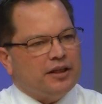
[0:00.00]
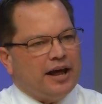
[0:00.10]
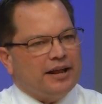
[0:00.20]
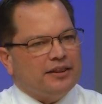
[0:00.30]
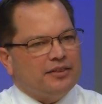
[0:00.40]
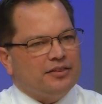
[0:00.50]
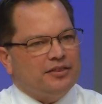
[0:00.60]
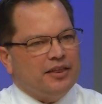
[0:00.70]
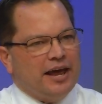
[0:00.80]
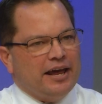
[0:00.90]
that
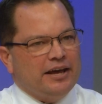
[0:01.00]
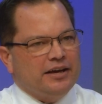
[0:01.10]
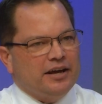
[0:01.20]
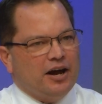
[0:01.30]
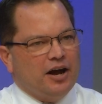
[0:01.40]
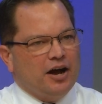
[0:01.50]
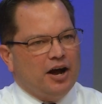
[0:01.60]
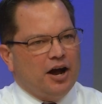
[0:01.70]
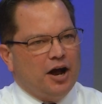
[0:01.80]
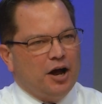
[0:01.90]
they
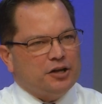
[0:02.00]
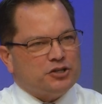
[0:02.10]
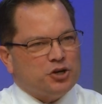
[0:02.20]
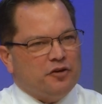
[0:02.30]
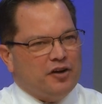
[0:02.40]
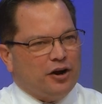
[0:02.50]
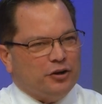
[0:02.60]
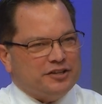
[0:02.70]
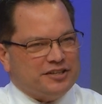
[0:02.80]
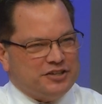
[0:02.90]
serve not
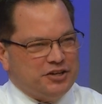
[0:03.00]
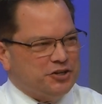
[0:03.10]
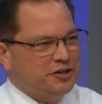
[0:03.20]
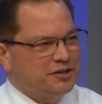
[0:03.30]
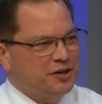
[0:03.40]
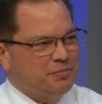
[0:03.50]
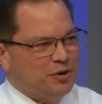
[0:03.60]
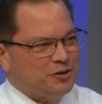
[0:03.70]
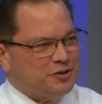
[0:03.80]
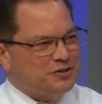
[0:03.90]
only as a teacher, but
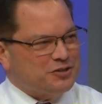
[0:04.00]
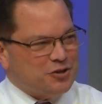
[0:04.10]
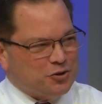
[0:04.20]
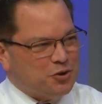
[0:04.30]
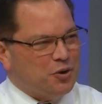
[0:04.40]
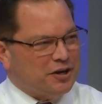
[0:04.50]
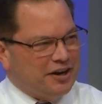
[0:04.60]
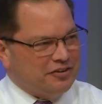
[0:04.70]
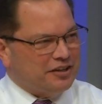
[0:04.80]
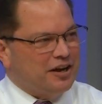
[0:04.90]
also right. as a social worker and
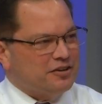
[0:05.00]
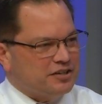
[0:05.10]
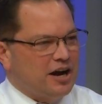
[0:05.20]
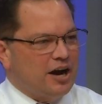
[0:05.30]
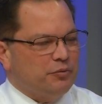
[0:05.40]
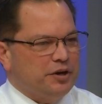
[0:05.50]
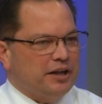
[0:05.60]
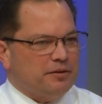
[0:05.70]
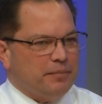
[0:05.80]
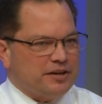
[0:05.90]
everything else. And how do we
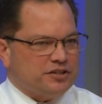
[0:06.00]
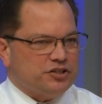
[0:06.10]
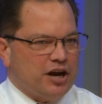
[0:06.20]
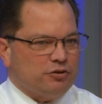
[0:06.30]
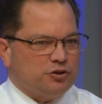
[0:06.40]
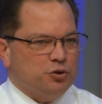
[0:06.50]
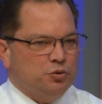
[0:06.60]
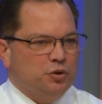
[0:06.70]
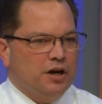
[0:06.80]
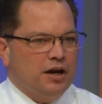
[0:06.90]
get the message out to